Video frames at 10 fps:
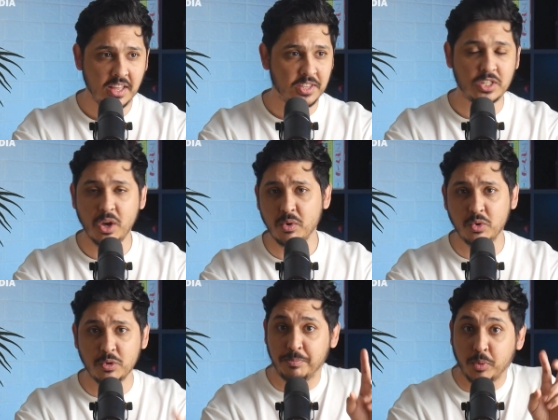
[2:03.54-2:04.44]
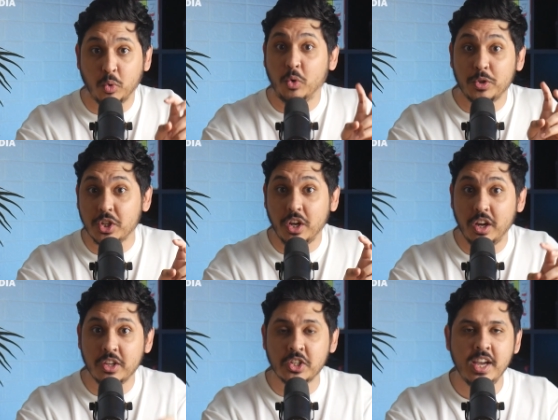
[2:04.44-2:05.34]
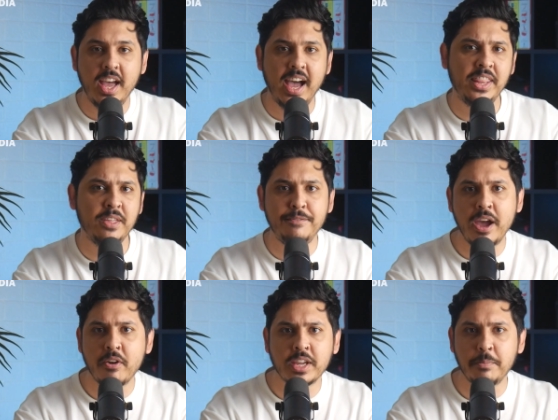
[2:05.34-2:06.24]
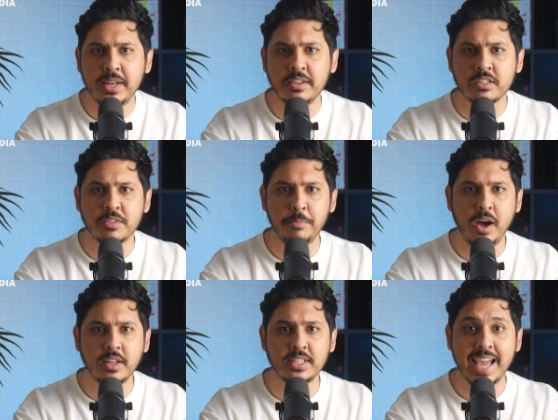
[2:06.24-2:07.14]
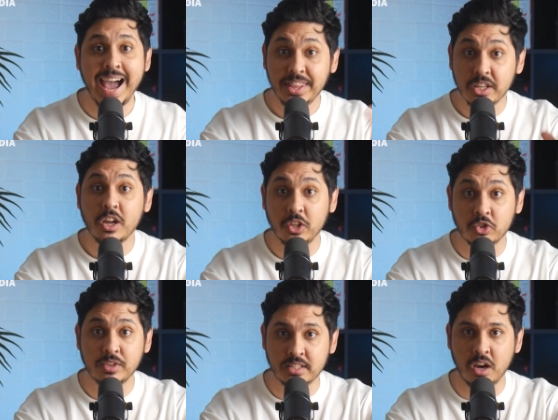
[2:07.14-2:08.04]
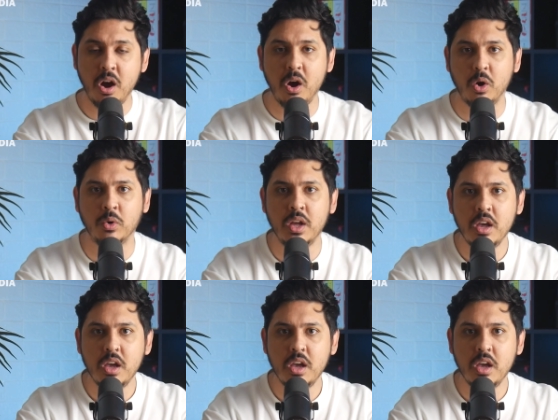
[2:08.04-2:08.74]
the so called broad church, and the varying opinions of the party and the country as a whole,